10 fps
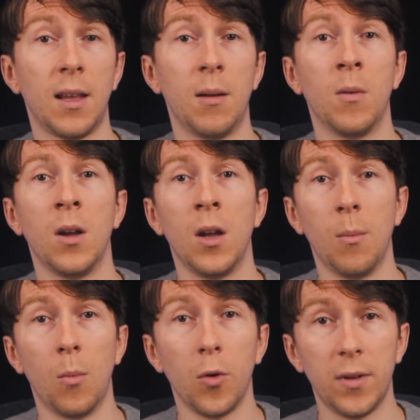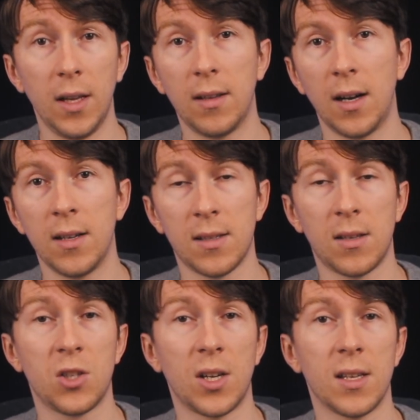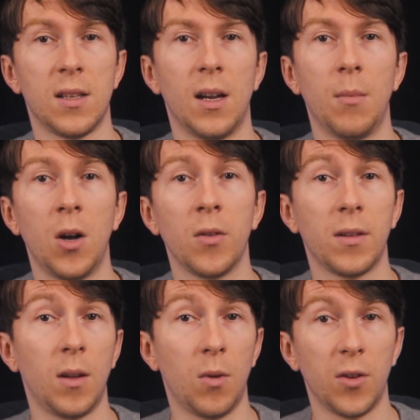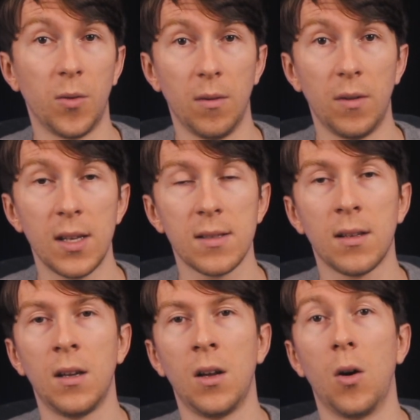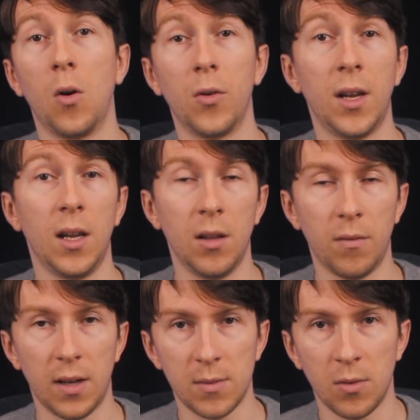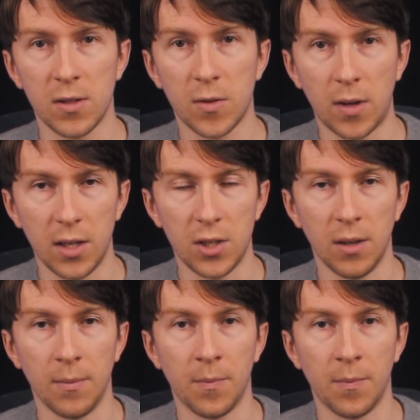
them more details such as the amount they want to invest or their investment strategy.